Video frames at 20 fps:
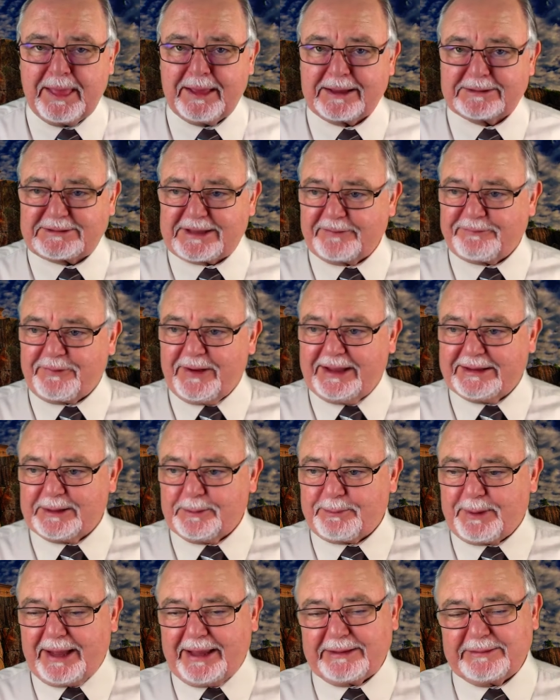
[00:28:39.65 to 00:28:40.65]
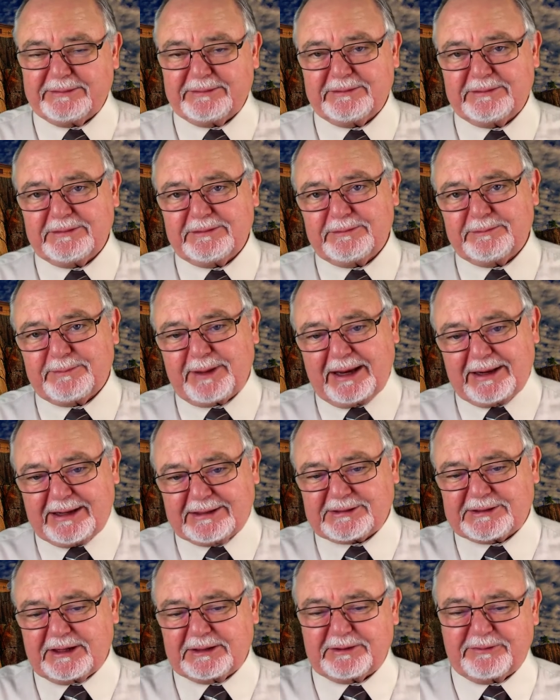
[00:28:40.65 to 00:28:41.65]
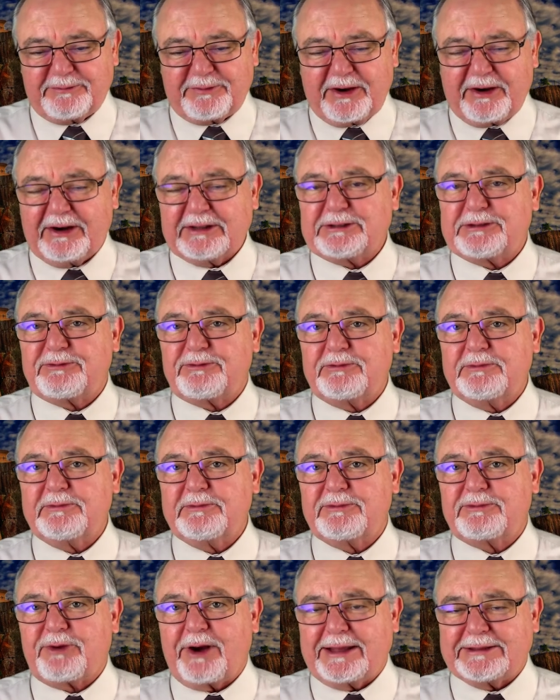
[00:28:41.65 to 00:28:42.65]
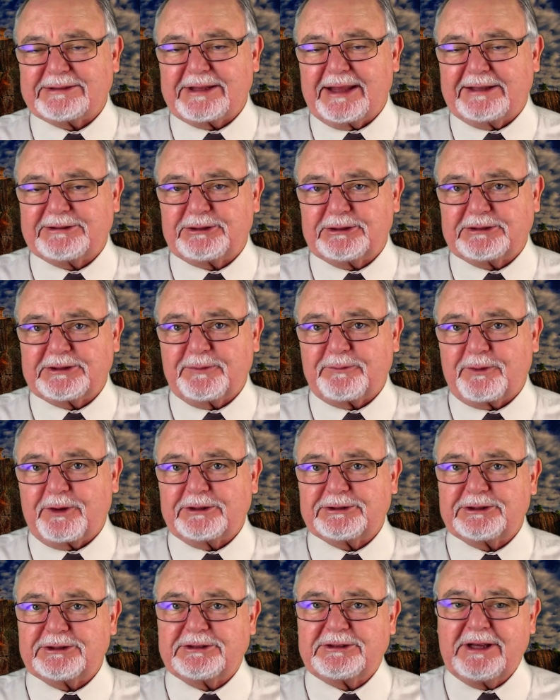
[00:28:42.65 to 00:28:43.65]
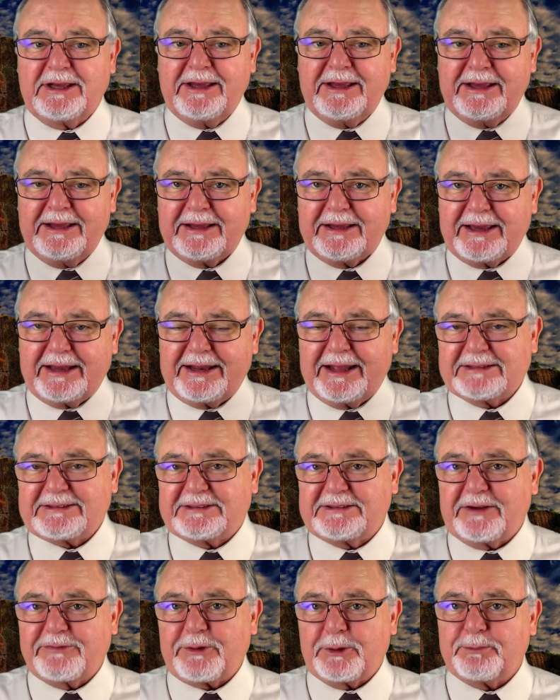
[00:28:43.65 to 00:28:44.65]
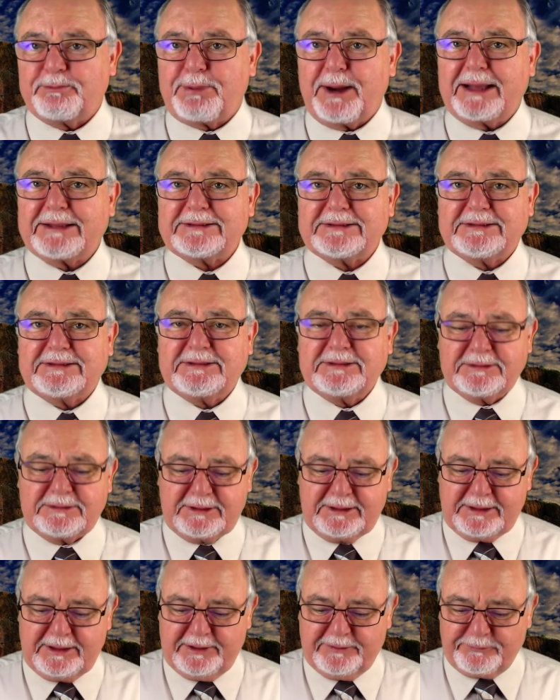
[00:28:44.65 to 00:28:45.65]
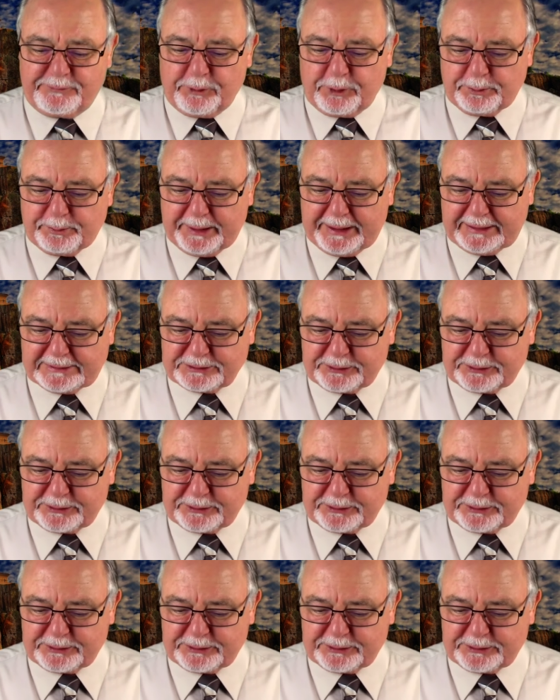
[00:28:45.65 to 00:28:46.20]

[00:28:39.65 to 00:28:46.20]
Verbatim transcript: because I find that by, by listening to various translations and versions, it hits different buttons for me.